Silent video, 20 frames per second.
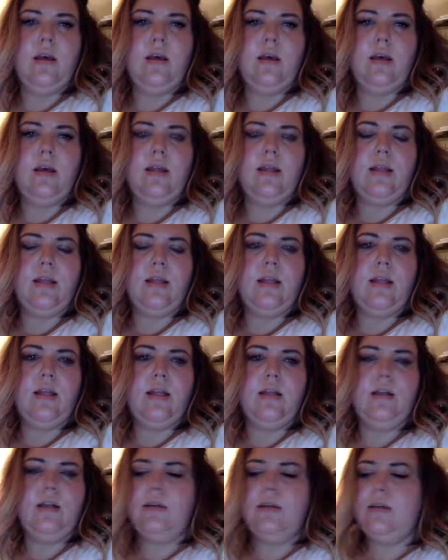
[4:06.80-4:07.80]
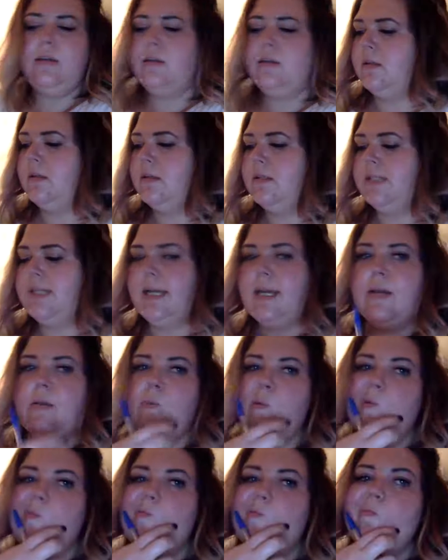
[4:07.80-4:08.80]
And then the second
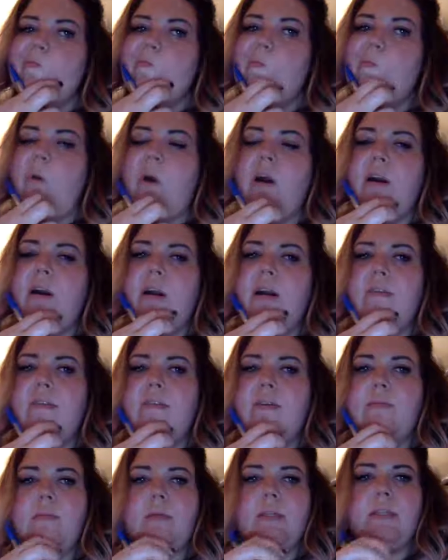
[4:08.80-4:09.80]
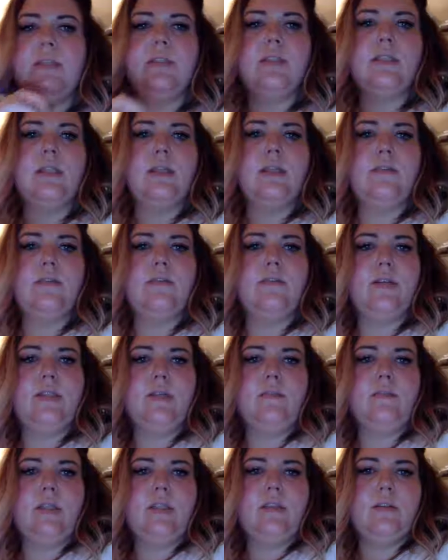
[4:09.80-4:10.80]
part of it was the
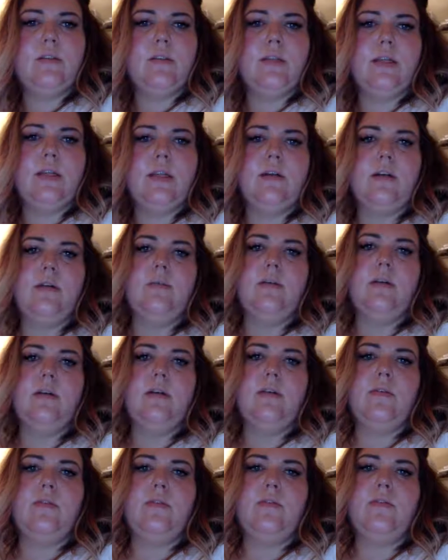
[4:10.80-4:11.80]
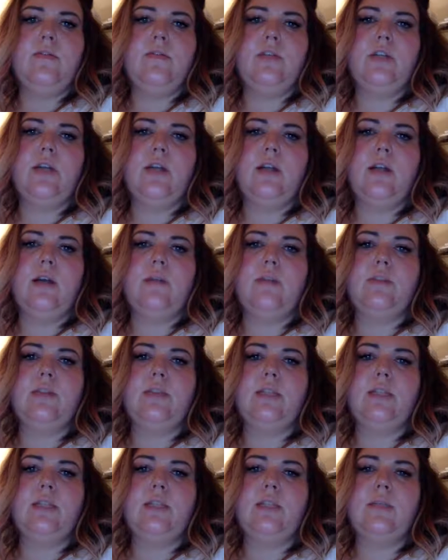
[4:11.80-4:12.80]
fundamental theorem of trigonometry
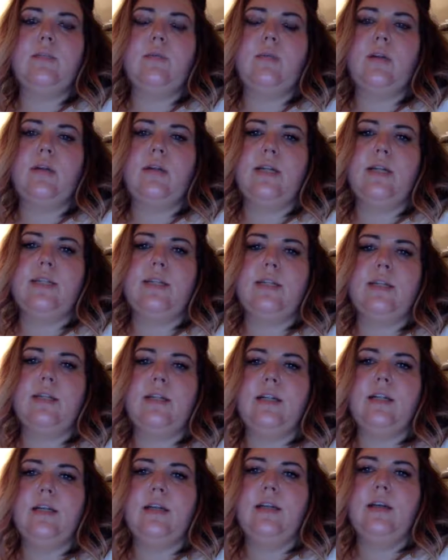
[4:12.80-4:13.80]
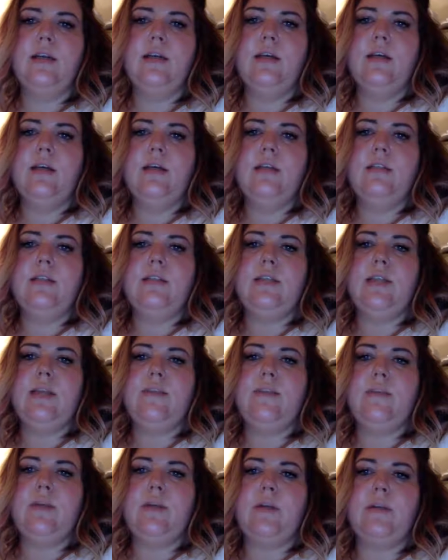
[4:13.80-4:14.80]
is an important identity. To have
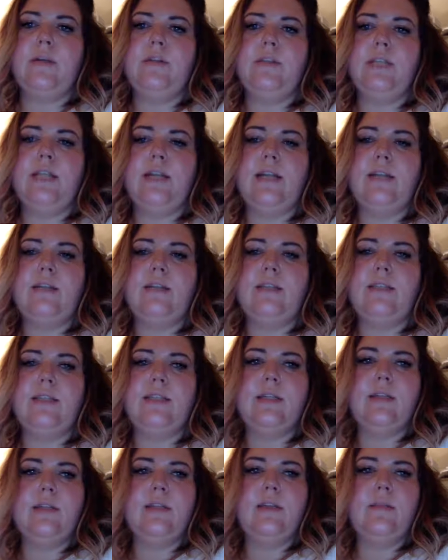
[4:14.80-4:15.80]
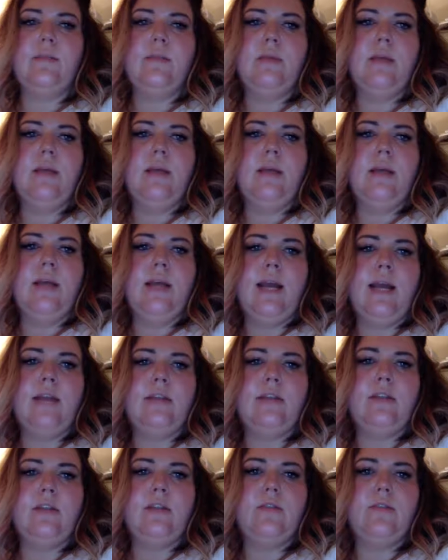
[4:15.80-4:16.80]
you better understand this theorem,
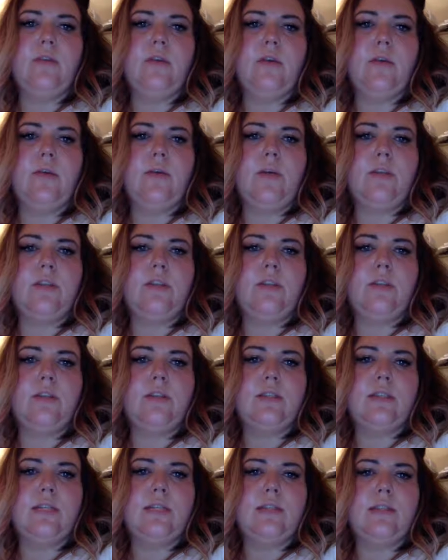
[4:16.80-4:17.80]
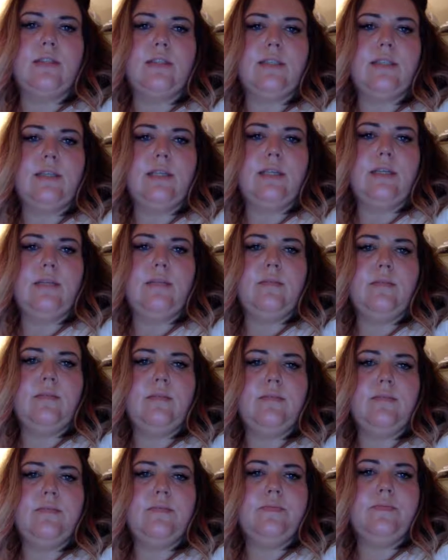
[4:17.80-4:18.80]
answer the following questions as a team.
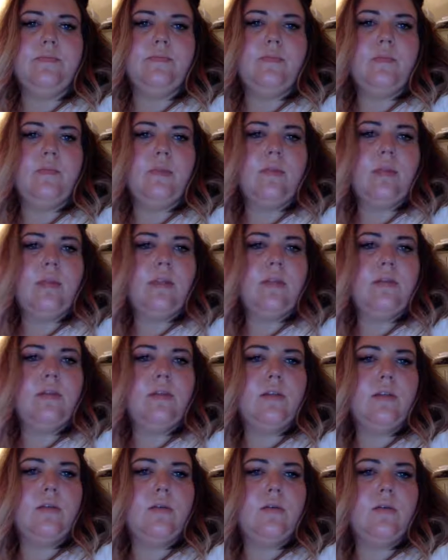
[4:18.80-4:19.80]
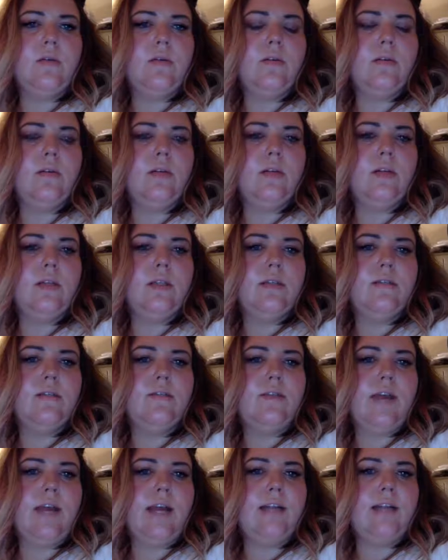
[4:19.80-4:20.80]
So
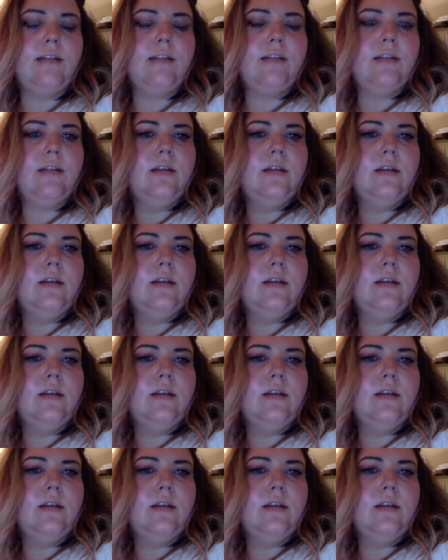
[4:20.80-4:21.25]
find